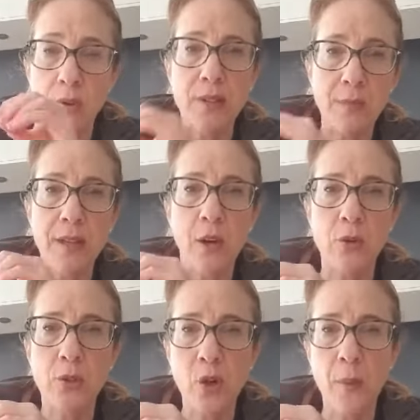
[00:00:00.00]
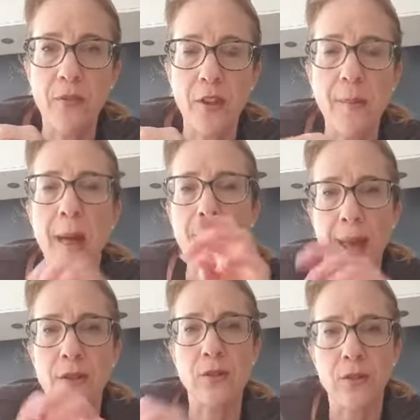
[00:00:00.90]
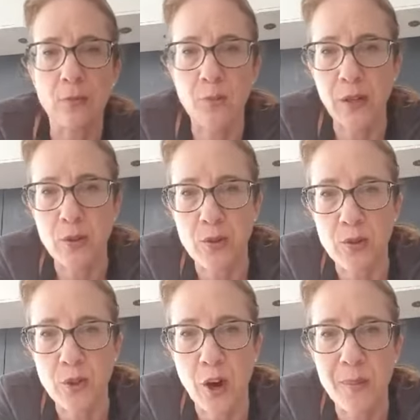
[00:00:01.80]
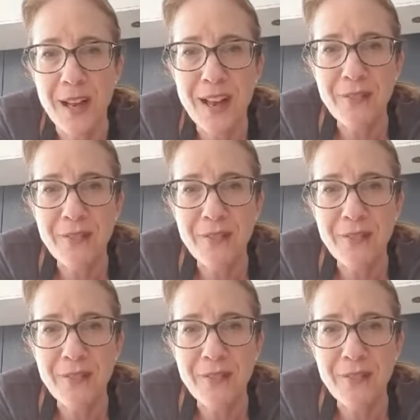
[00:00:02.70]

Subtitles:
or something on the top of them and then do some sprinkles on top.